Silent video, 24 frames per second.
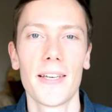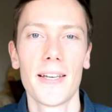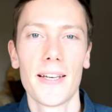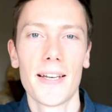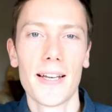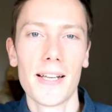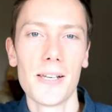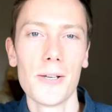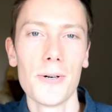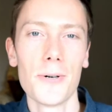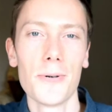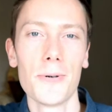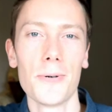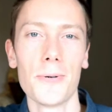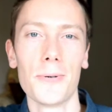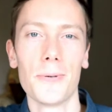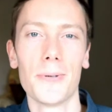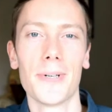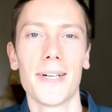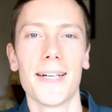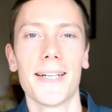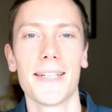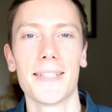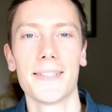Hello
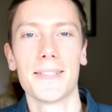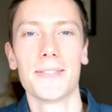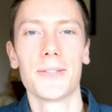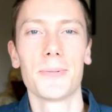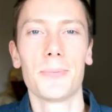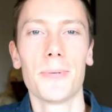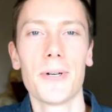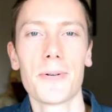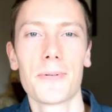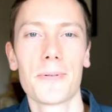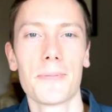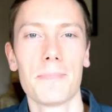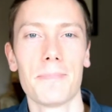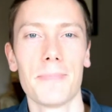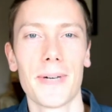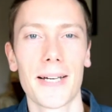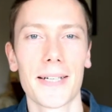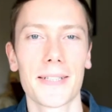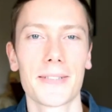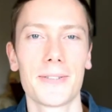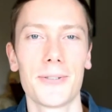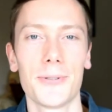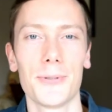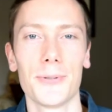and welcome
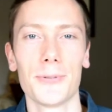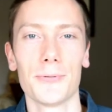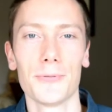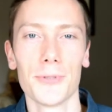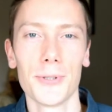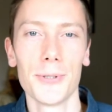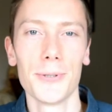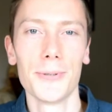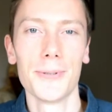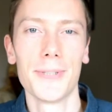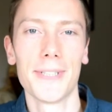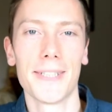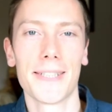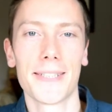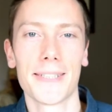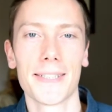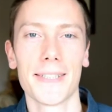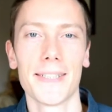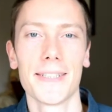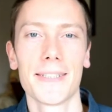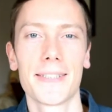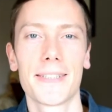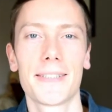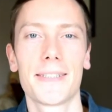back to Rude
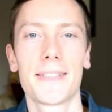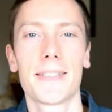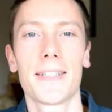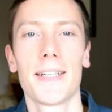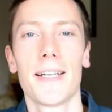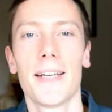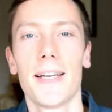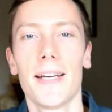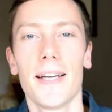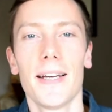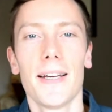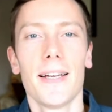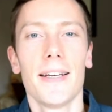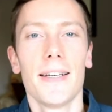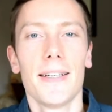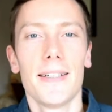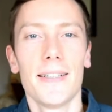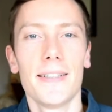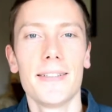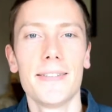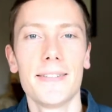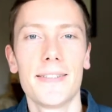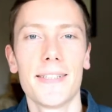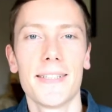English.
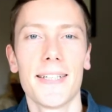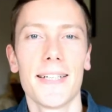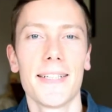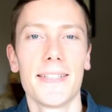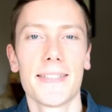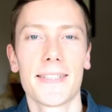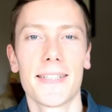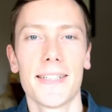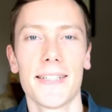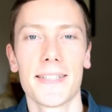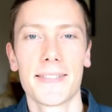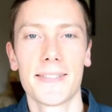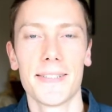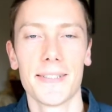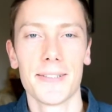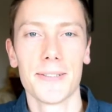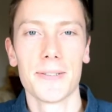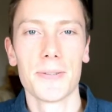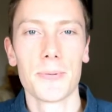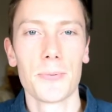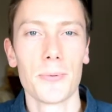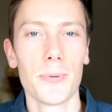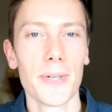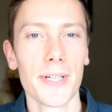In today's
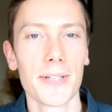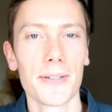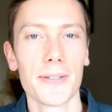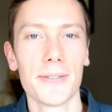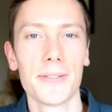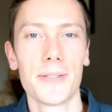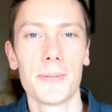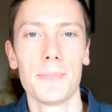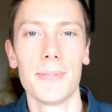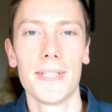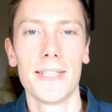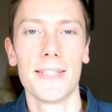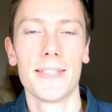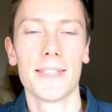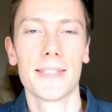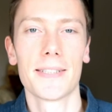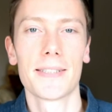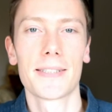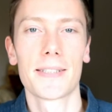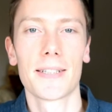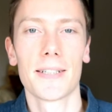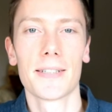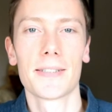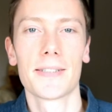lesson, we're going to be
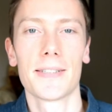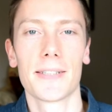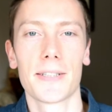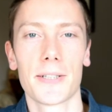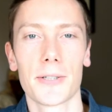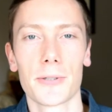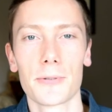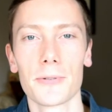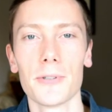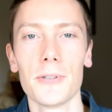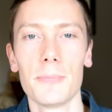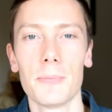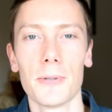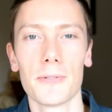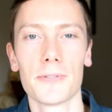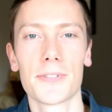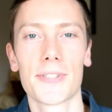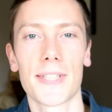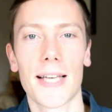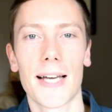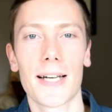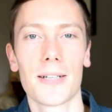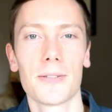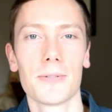discussing a group of
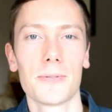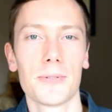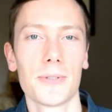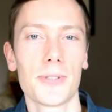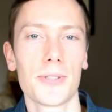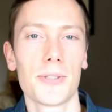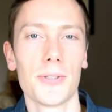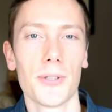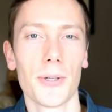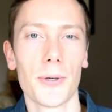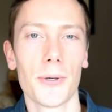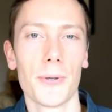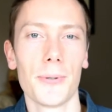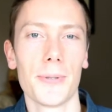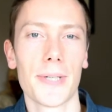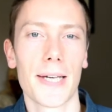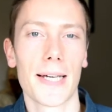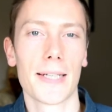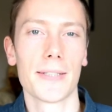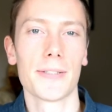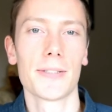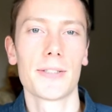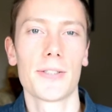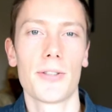sounds known
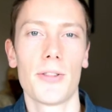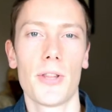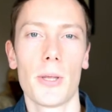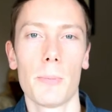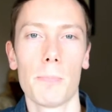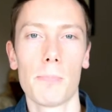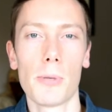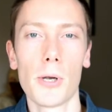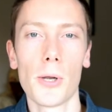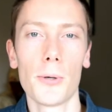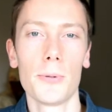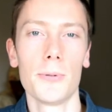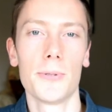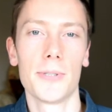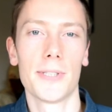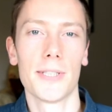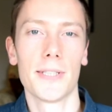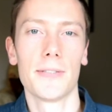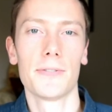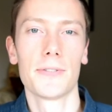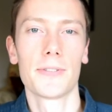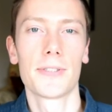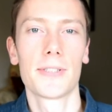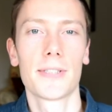as the
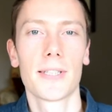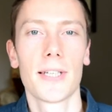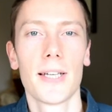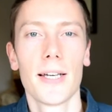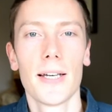plosives.